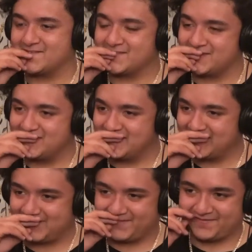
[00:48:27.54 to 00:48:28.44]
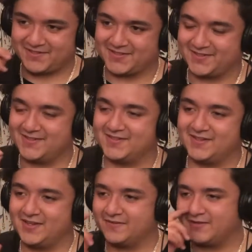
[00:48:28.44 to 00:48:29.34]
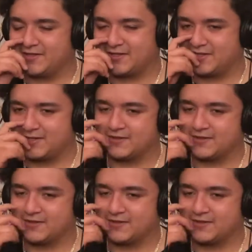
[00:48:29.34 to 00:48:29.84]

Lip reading: dude. Fucking nerd. Yeah, I feel like I could get